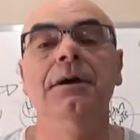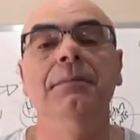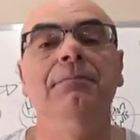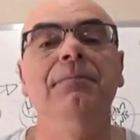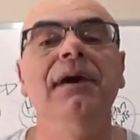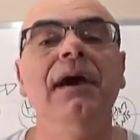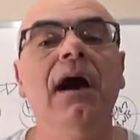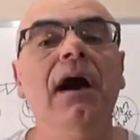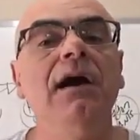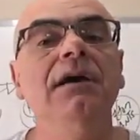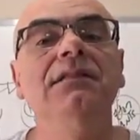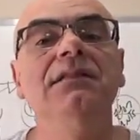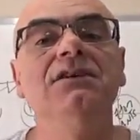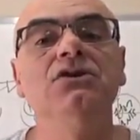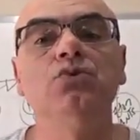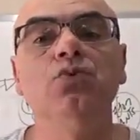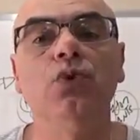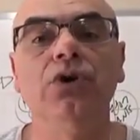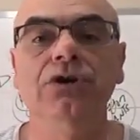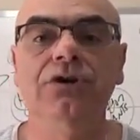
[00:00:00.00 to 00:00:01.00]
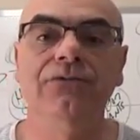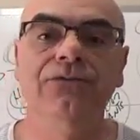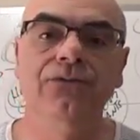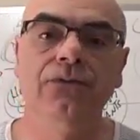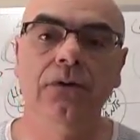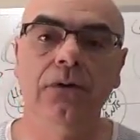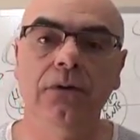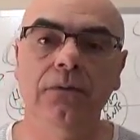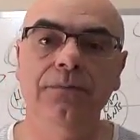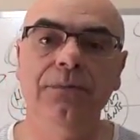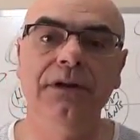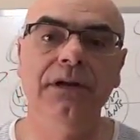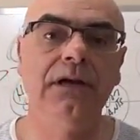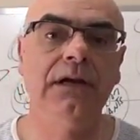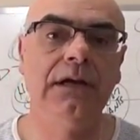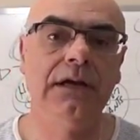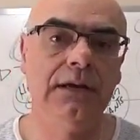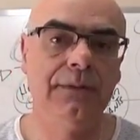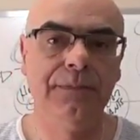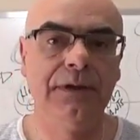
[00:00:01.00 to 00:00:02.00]
Behind is wonderful, but
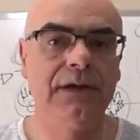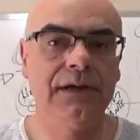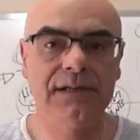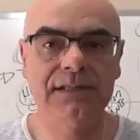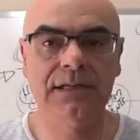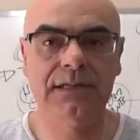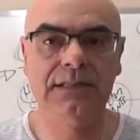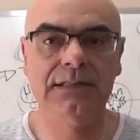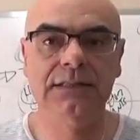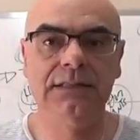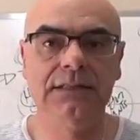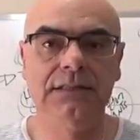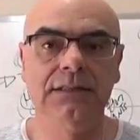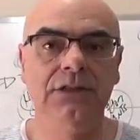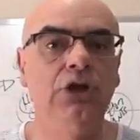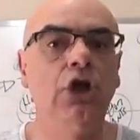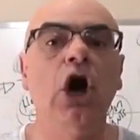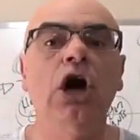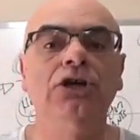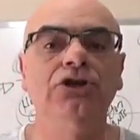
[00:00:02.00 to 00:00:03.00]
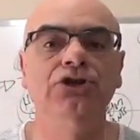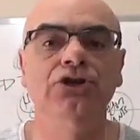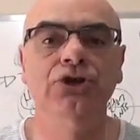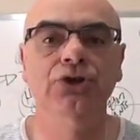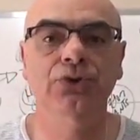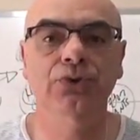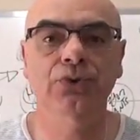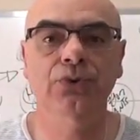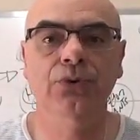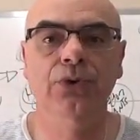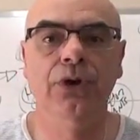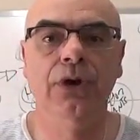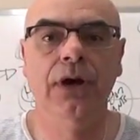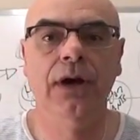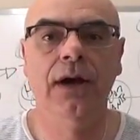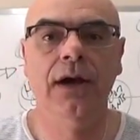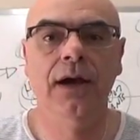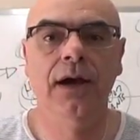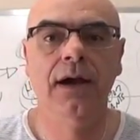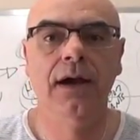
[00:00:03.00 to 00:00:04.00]
because it taught you.
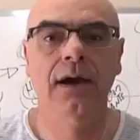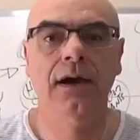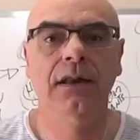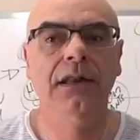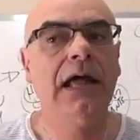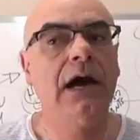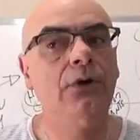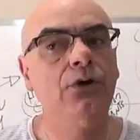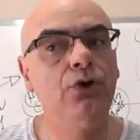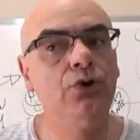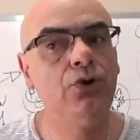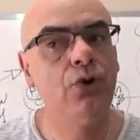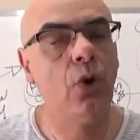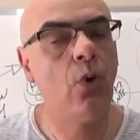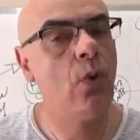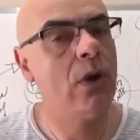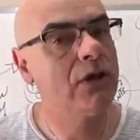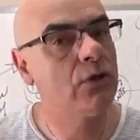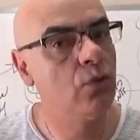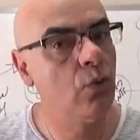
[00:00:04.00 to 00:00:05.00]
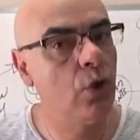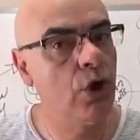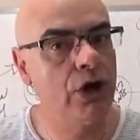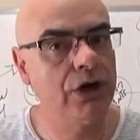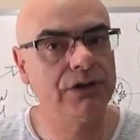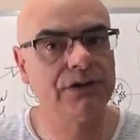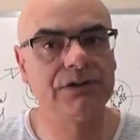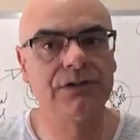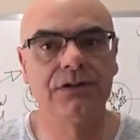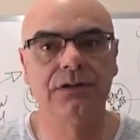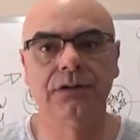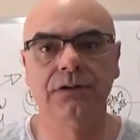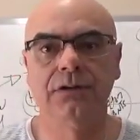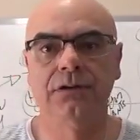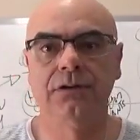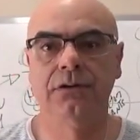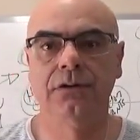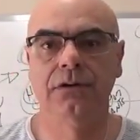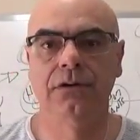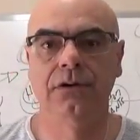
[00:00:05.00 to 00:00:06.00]
Now you know what works
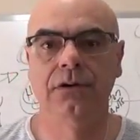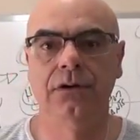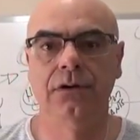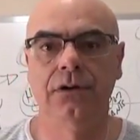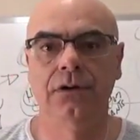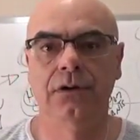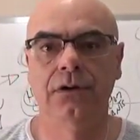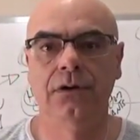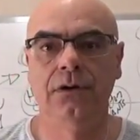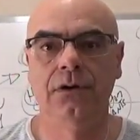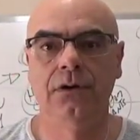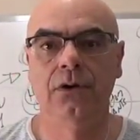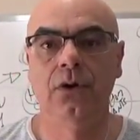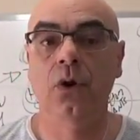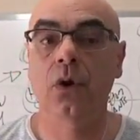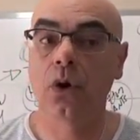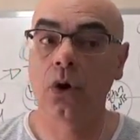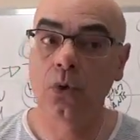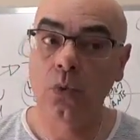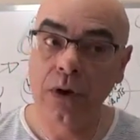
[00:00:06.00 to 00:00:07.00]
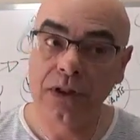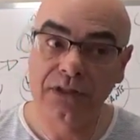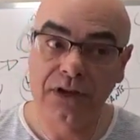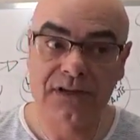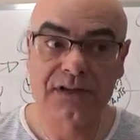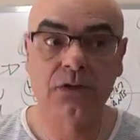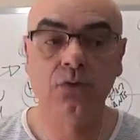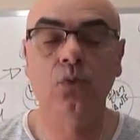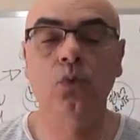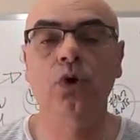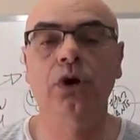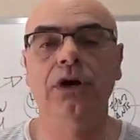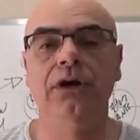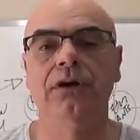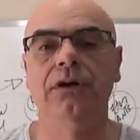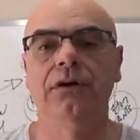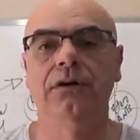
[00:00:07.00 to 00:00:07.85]
or what doesn't work.